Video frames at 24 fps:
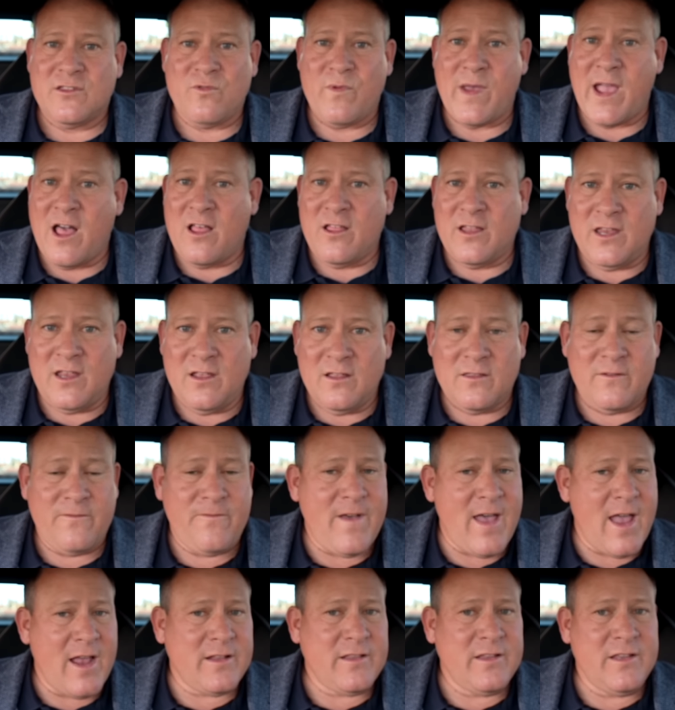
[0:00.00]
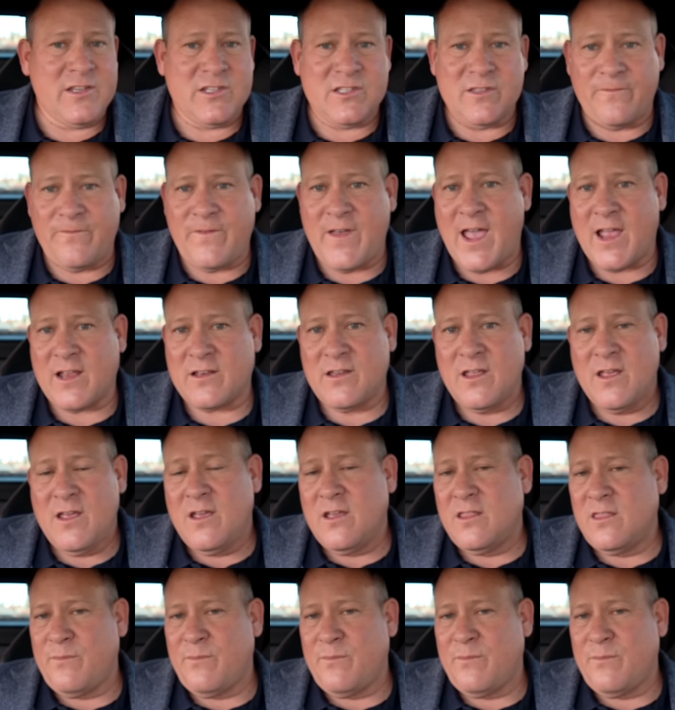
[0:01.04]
the reality. The fact is the fact.